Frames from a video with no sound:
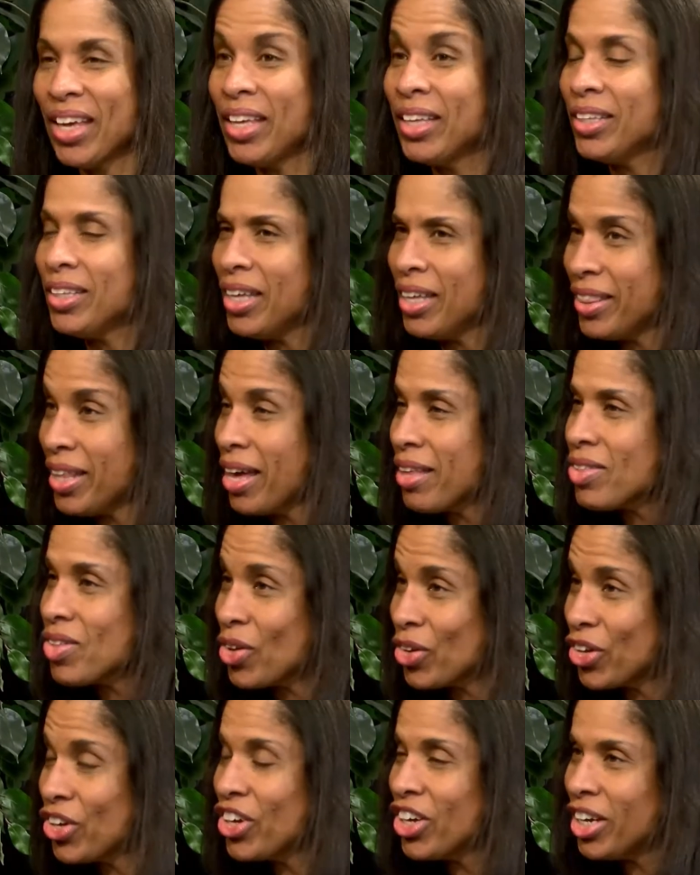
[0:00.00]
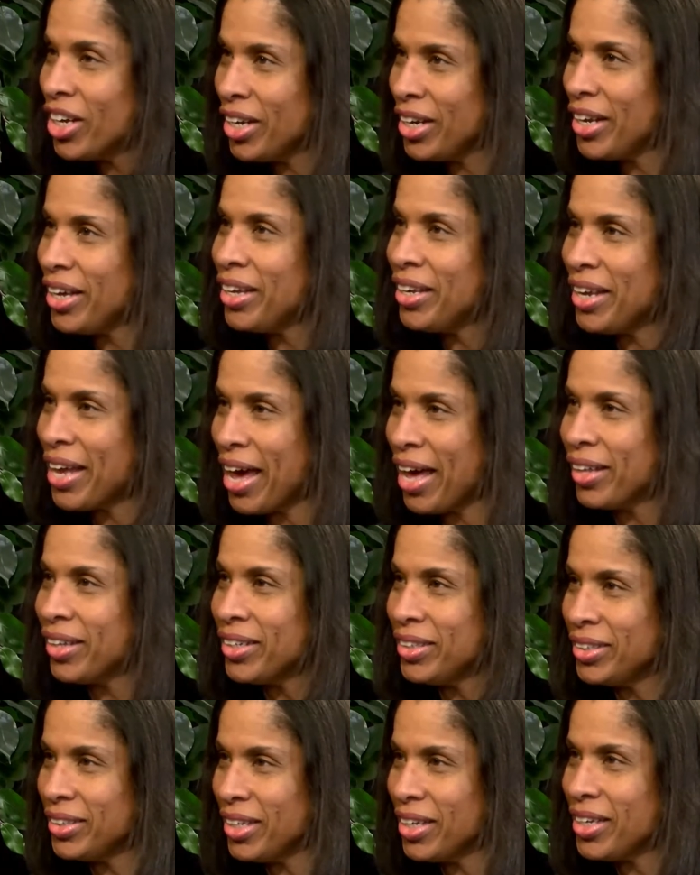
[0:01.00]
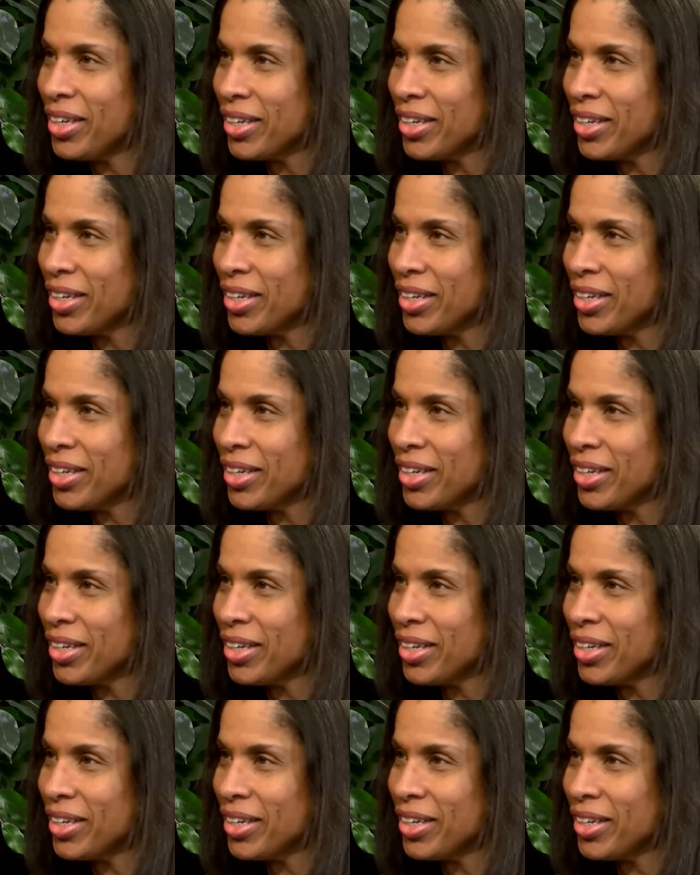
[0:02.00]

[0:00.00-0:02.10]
Yeah, that's a good analogy.